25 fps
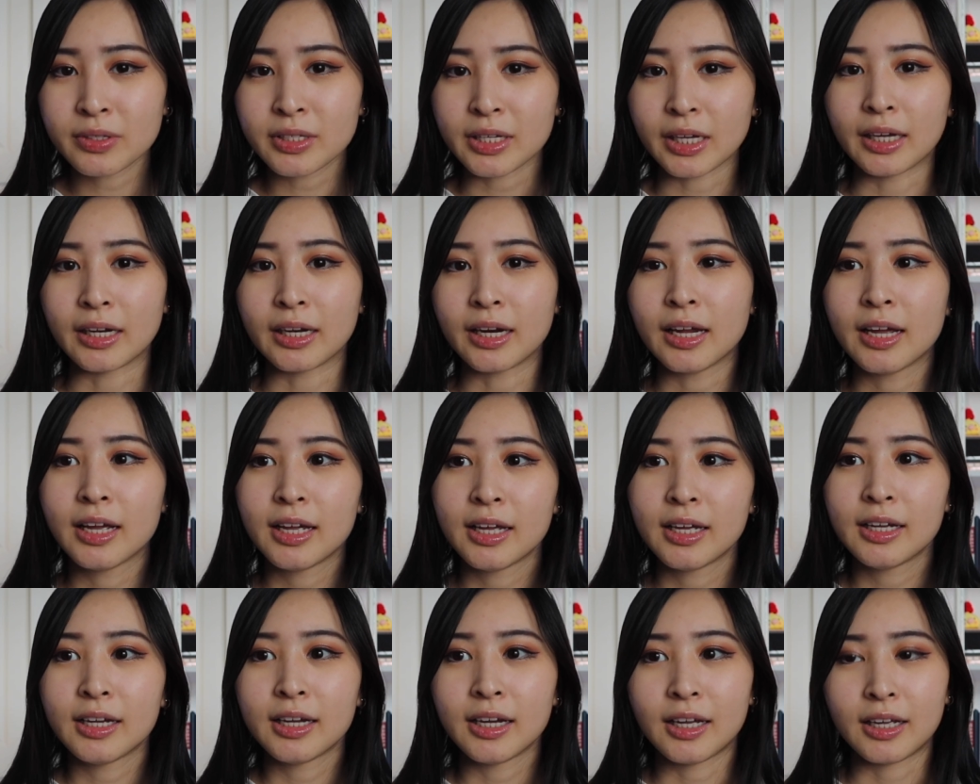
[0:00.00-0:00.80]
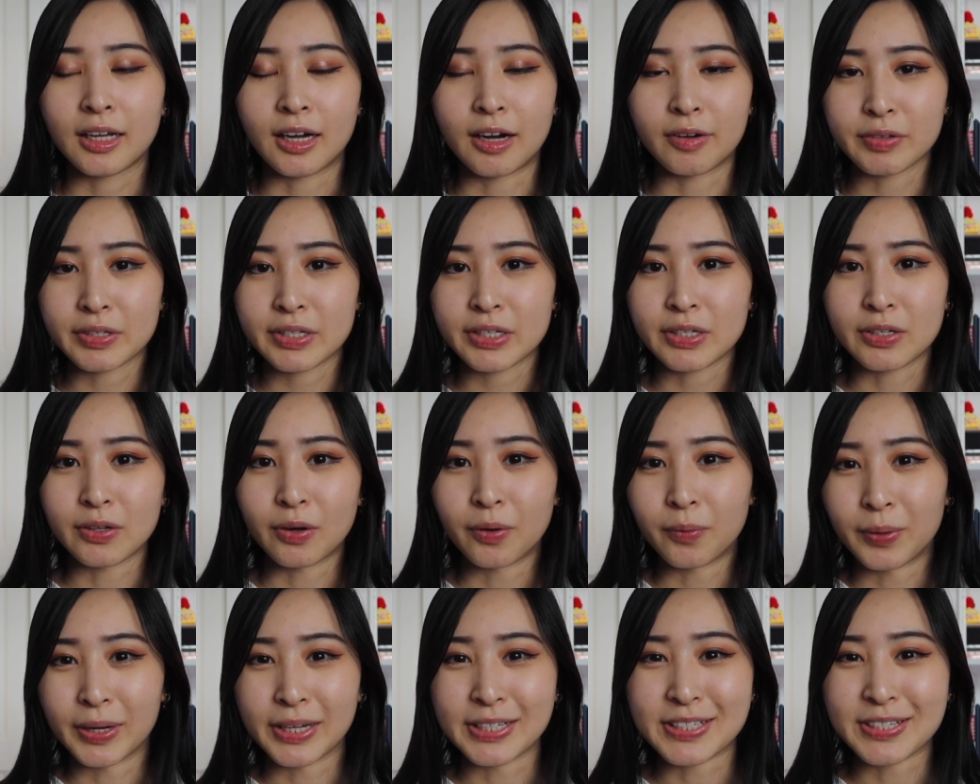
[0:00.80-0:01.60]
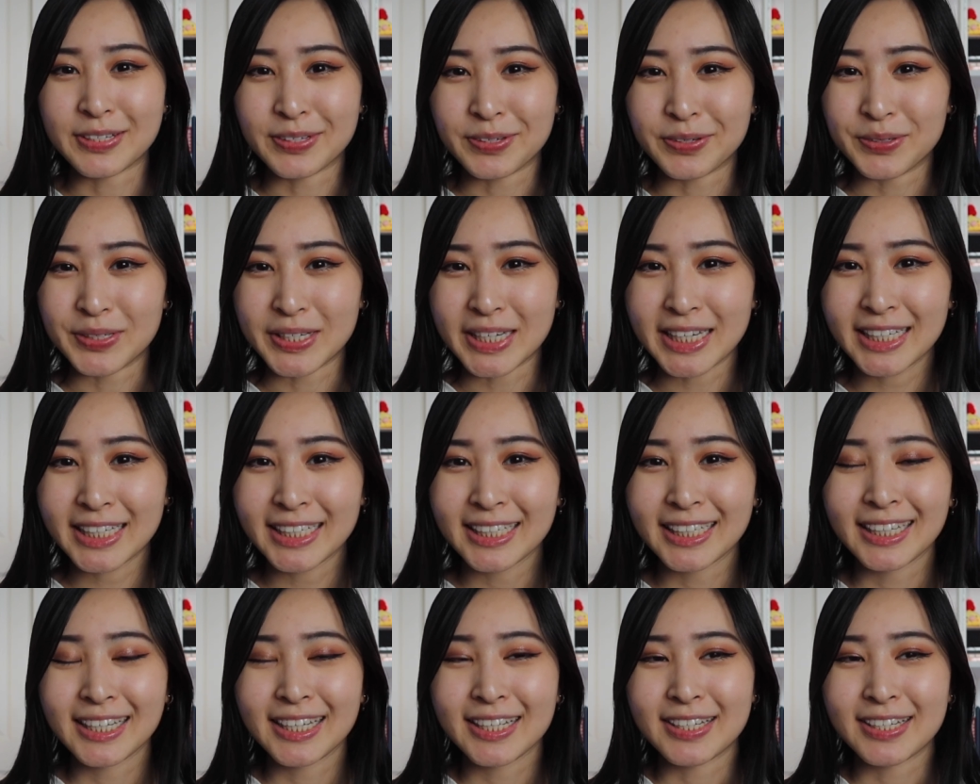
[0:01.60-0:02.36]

And I obviously don't want to lose it.